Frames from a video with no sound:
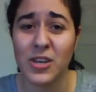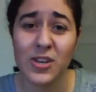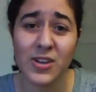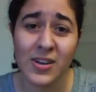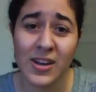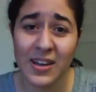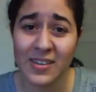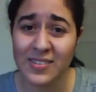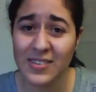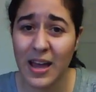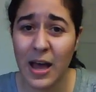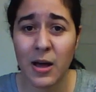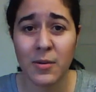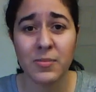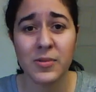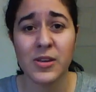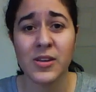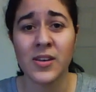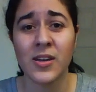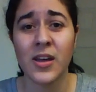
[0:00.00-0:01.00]
guys
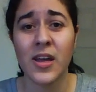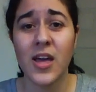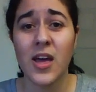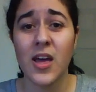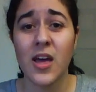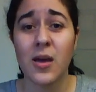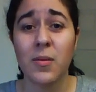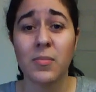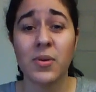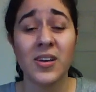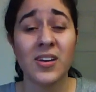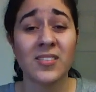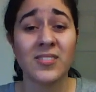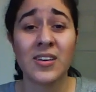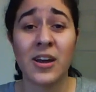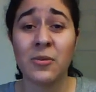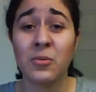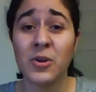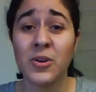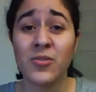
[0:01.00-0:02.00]
happy, because
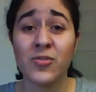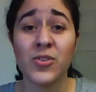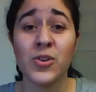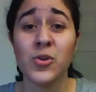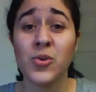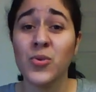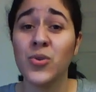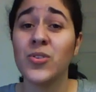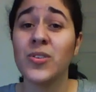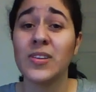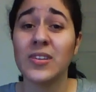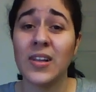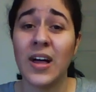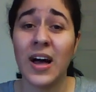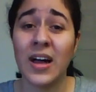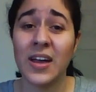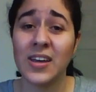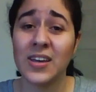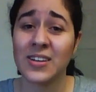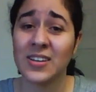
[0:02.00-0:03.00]
I refuse to
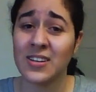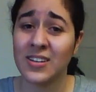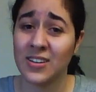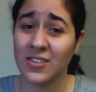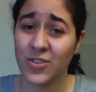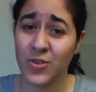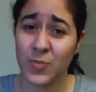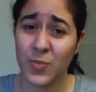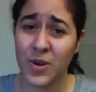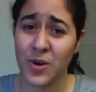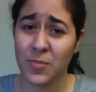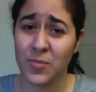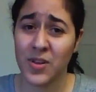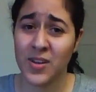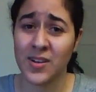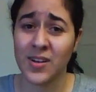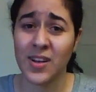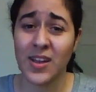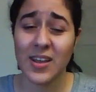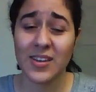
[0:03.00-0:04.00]
lie in an
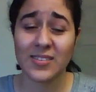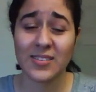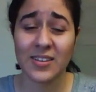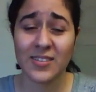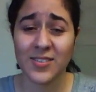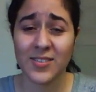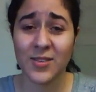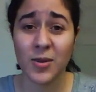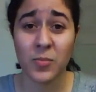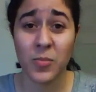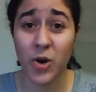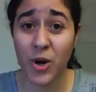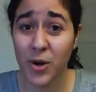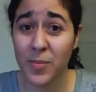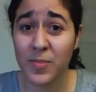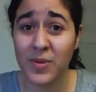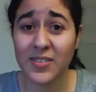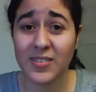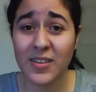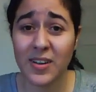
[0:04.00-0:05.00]
experiment. That's the
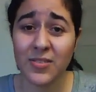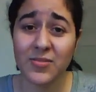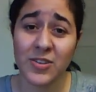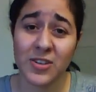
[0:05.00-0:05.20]
purpose of